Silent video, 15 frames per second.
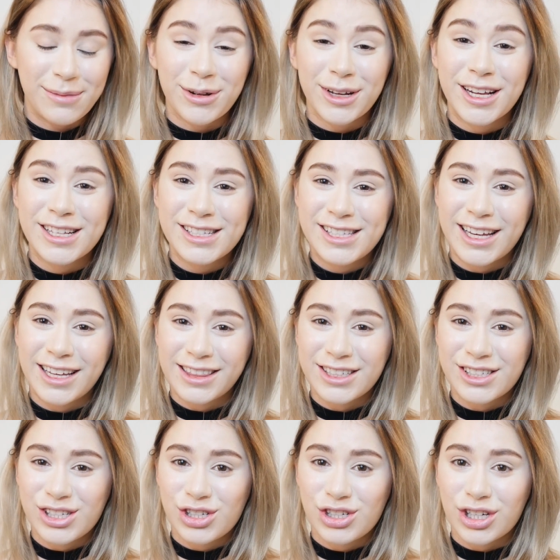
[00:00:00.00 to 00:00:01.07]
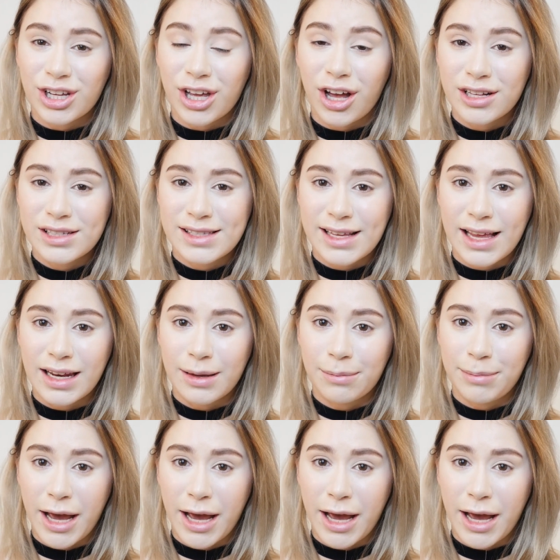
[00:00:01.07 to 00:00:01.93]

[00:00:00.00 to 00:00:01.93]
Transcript: I'm going to take this Chicot setting